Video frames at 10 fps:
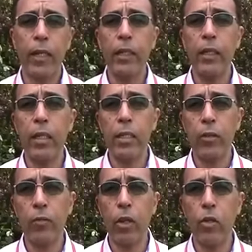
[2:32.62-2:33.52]
ideas
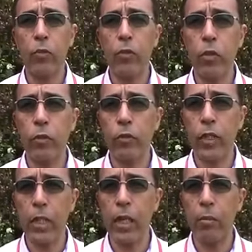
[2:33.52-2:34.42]
that philosophers
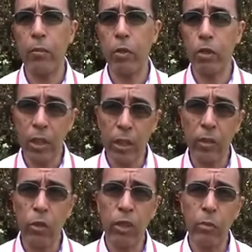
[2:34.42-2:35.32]
of Islam
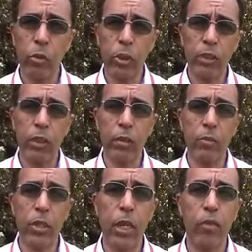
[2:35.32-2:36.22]
in contemporary
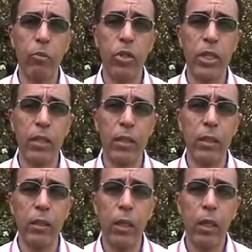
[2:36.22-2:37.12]
times have
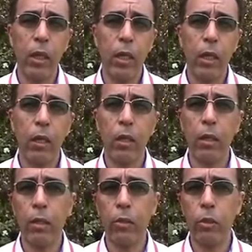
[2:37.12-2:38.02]
presented,
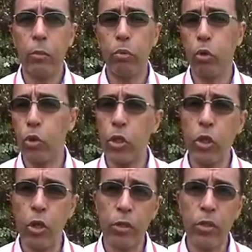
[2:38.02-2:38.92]
the pros
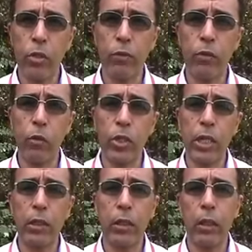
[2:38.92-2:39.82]
and cons of
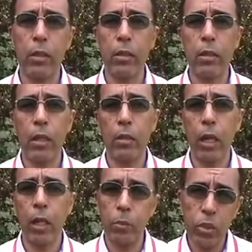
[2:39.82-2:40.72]
those ideas.
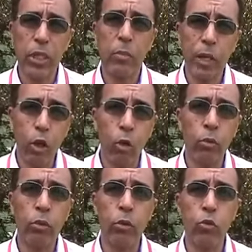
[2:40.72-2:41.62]
Then I'll present my
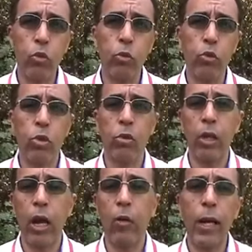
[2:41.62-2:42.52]
own
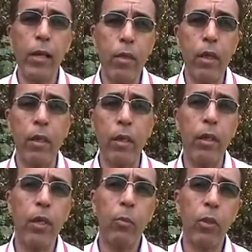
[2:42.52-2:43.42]
contribution, how I think
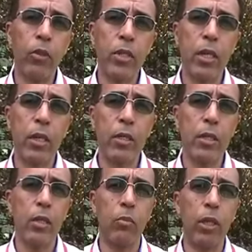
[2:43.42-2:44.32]
modern
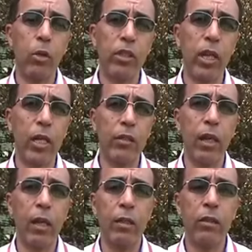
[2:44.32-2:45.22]
science can be looked
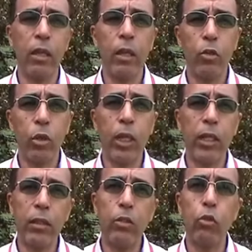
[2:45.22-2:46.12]
at and
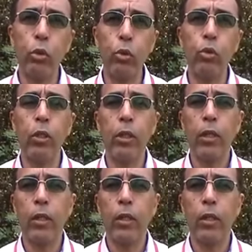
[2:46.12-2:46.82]
related to